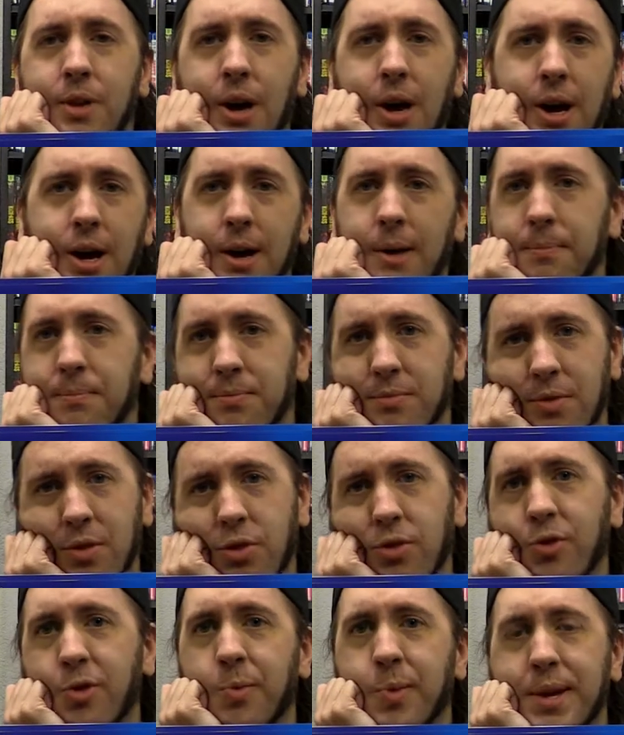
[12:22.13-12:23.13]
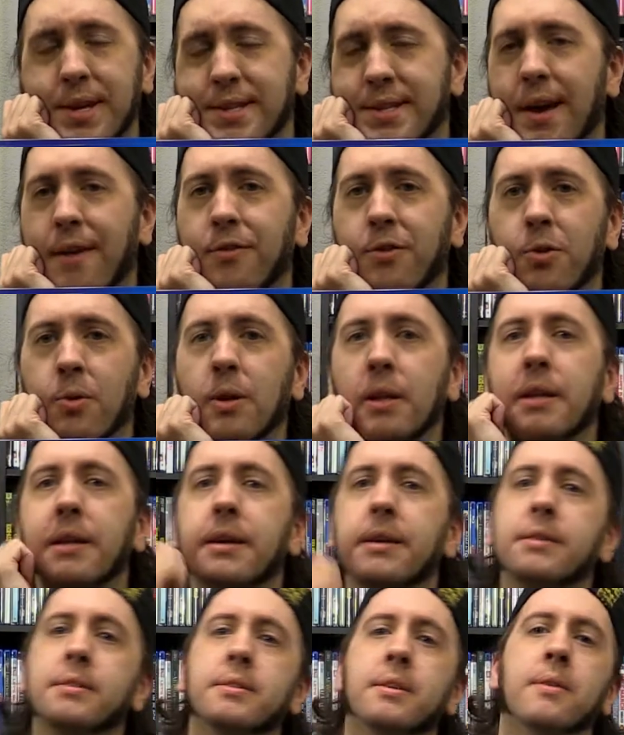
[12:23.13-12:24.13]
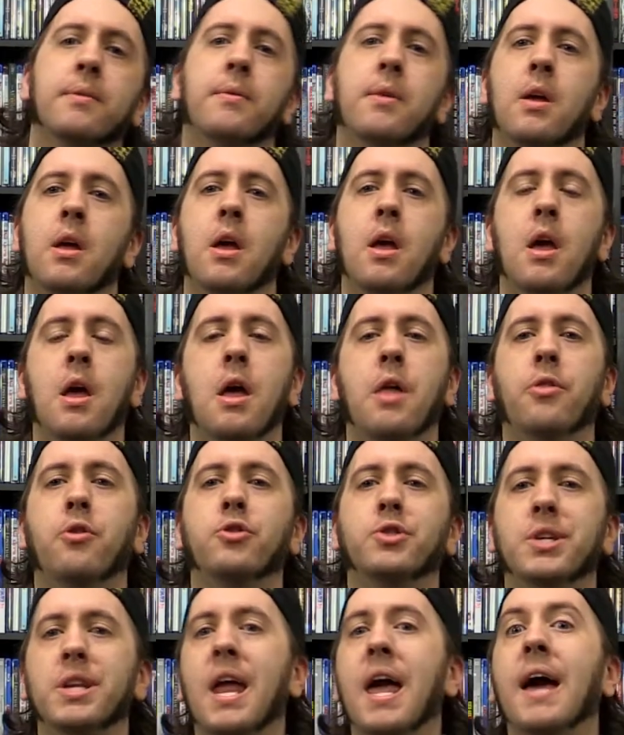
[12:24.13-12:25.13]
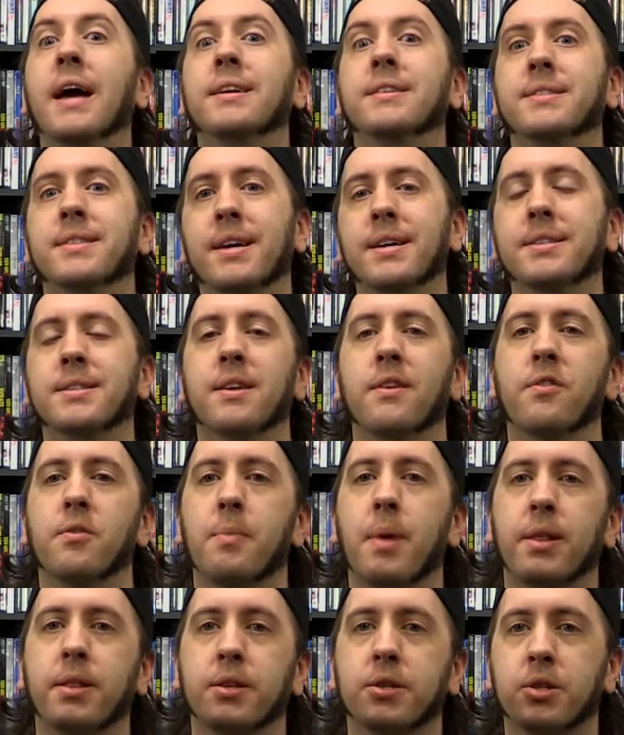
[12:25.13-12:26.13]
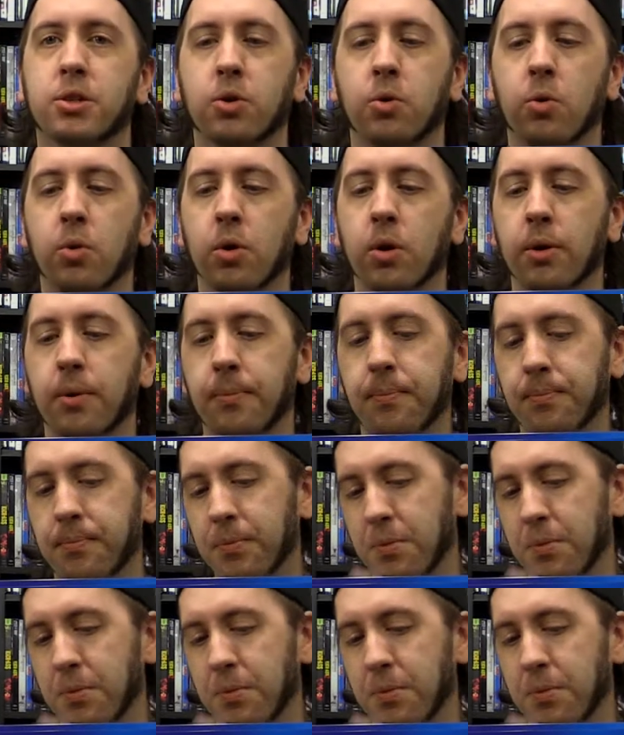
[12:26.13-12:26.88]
3 weeks after release, there's an excess of them at the store,